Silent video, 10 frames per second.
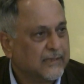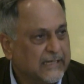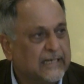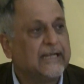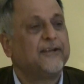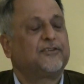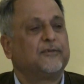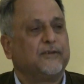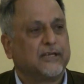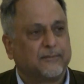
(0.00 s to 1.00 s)
He leads
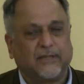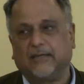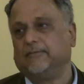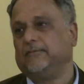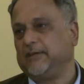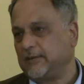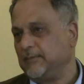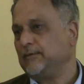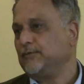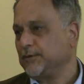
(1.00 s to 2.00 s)
the
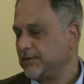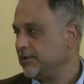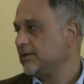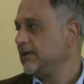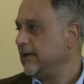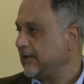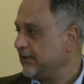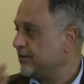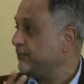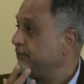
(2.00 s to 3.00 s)
Vietnam forces
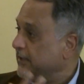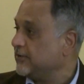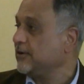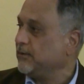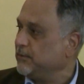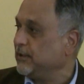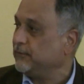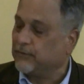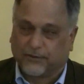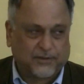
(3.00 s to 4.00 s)
against the French
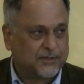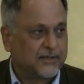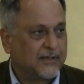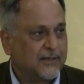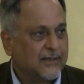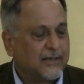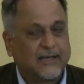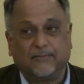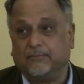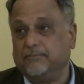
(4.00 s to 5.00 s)
colonial forces
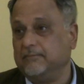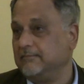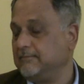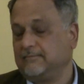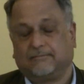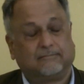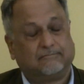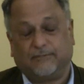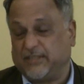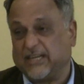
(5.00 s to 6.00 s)
and
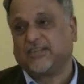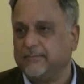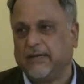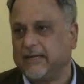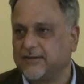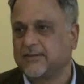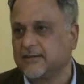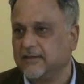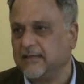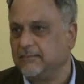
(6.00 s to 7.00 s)

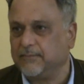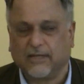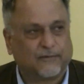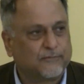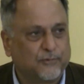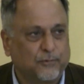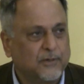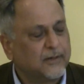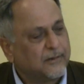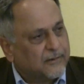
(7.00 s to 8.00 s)
decimates Dien Bien Phu.
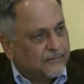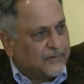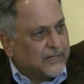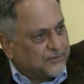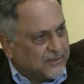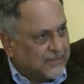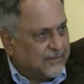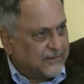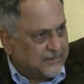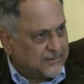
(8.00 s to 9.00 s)
France
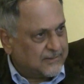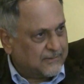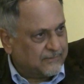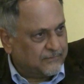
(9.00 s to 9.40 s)
surrenders.